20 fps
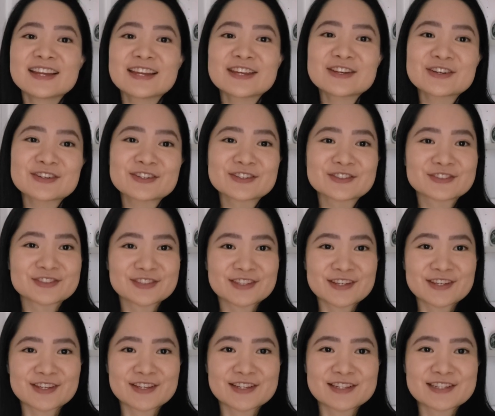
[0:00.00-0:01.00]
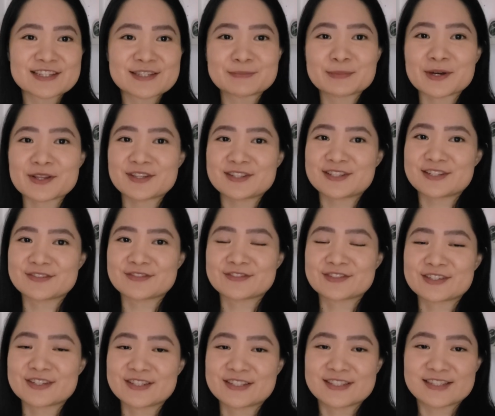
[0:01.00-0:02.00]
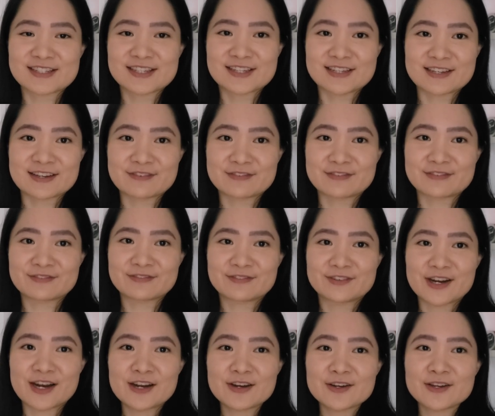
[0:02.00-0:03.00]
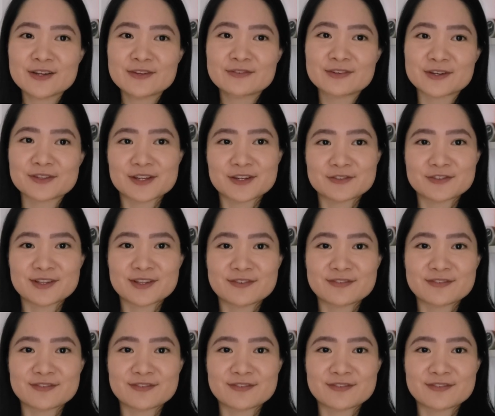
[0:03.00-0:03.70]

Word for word: he couldn't really spot the difference. And I I found that really